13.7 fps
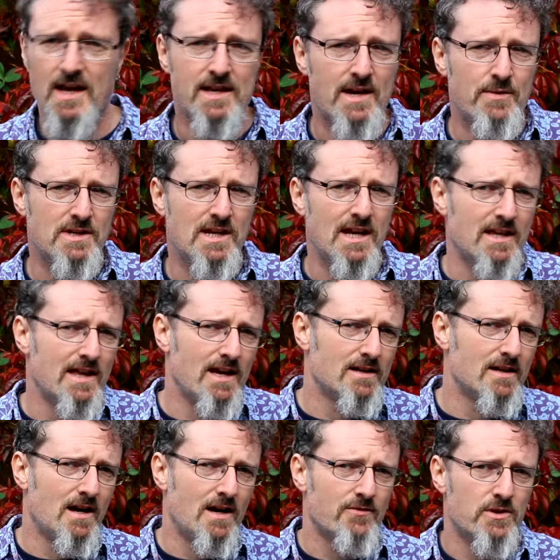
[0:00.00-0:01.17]
Now, when you hear that,
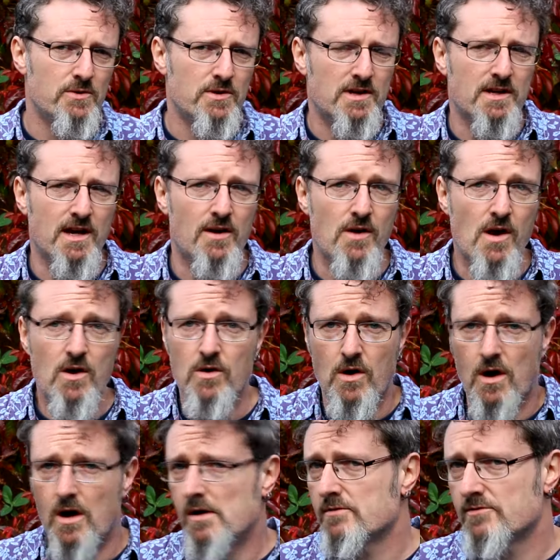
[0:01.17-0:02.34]
half of you are going to go,
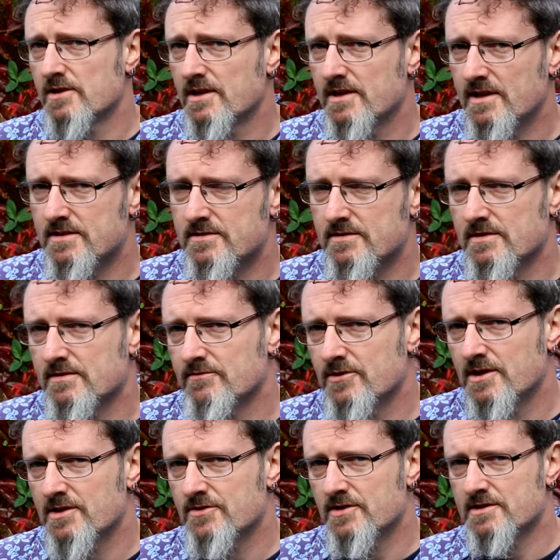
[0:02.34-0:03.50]
oh, really? That's
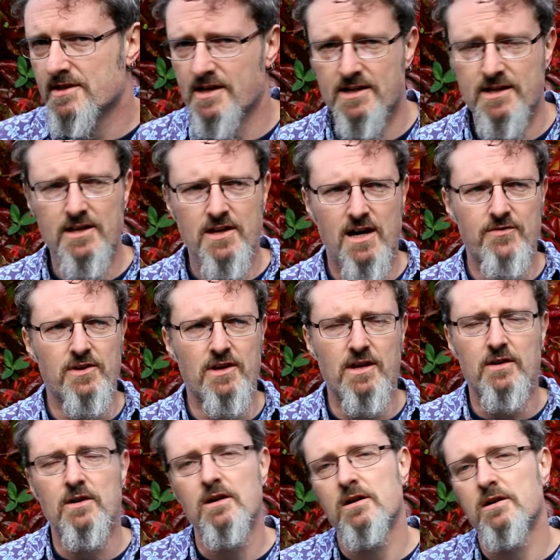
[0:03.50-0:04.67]
really interesting. And the other half are going to
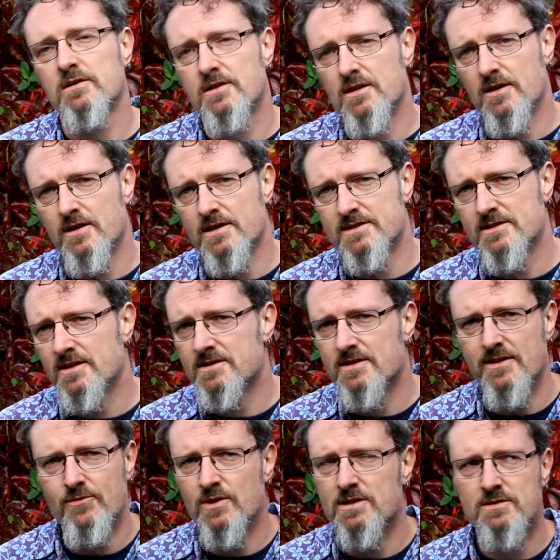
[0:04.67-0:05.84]
go, oh, God,
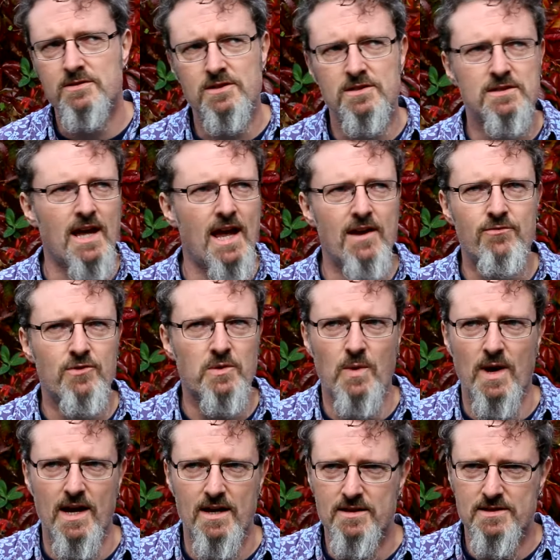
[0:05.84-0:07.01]
it's just
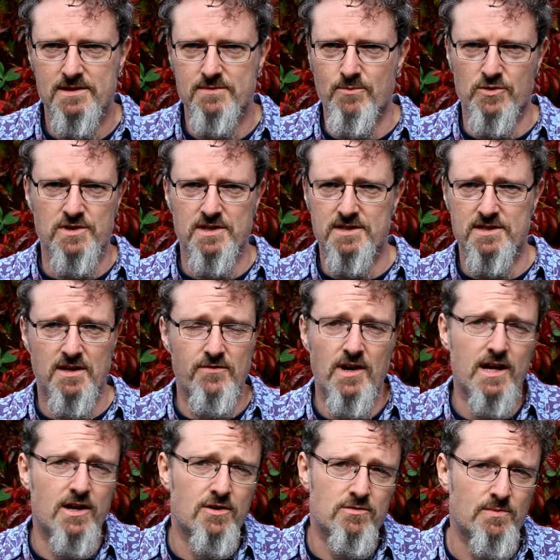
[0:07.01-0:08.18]
everywhere, this modular stuff, and
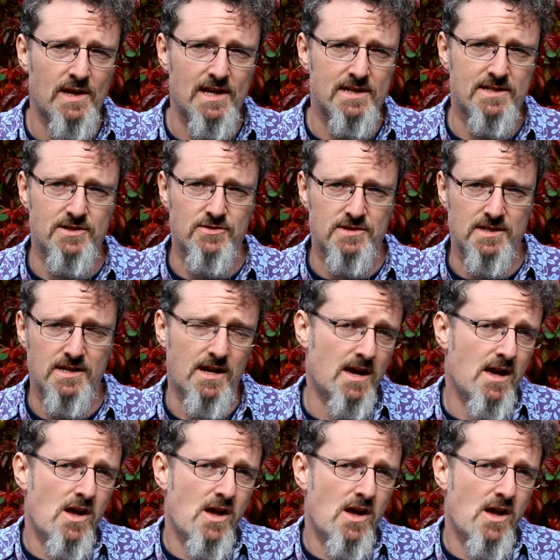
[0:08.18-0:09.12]
I couldn't be less interested.